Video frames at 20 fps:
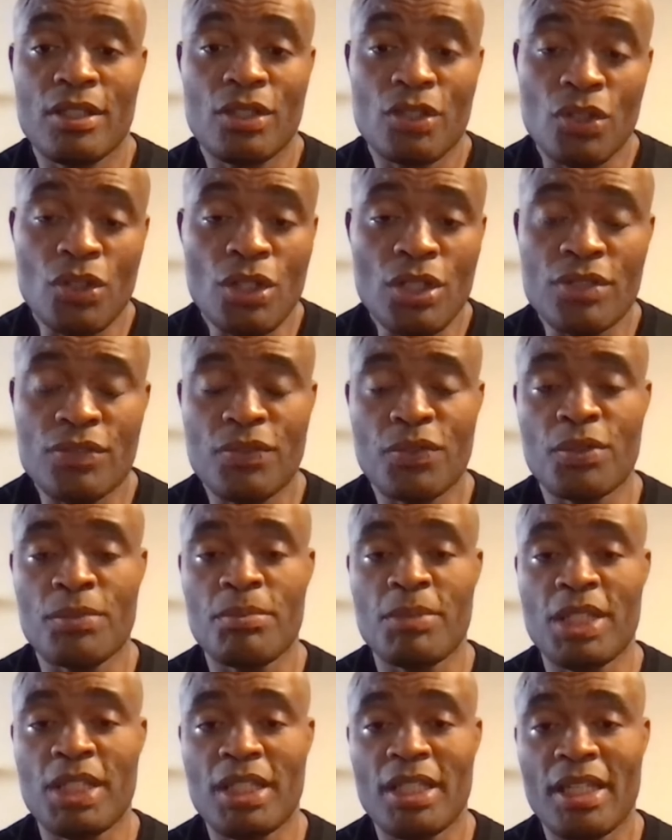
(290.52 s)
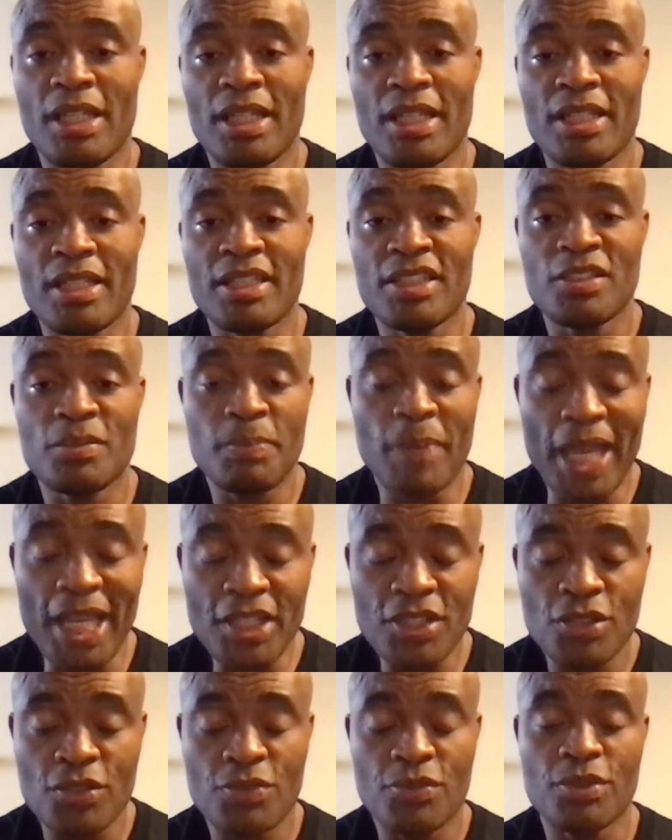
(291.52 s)
good for me and
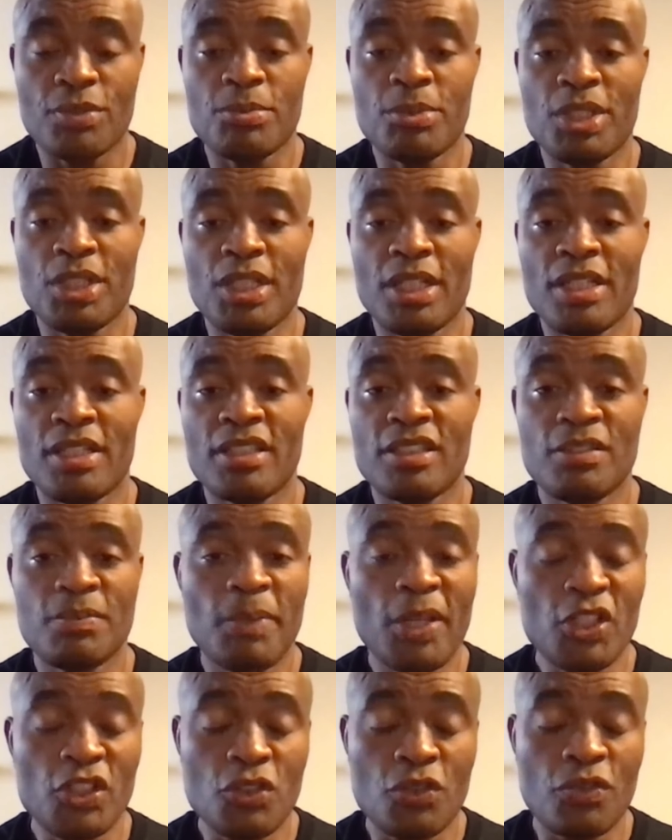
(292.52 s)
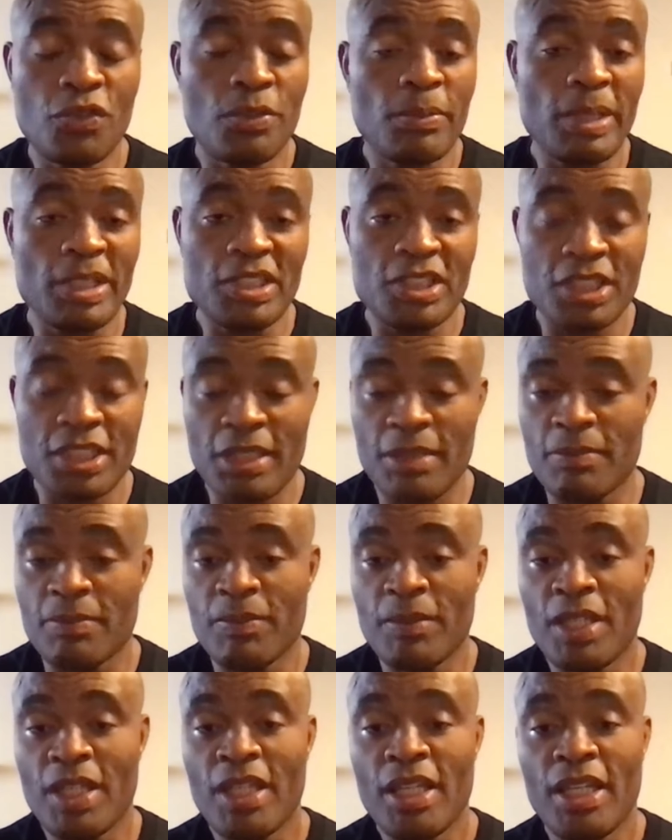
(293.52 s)
special for me and special for my team
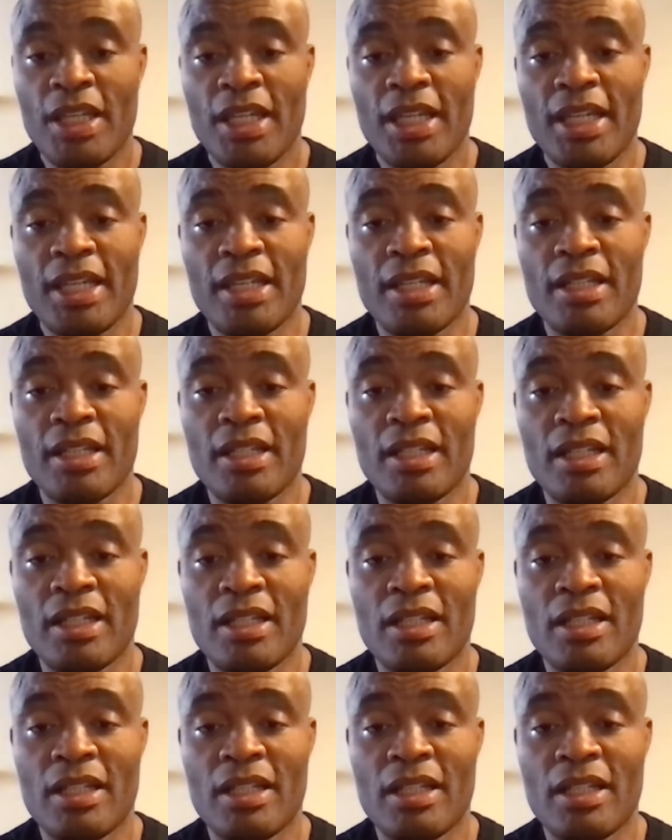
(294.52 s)
and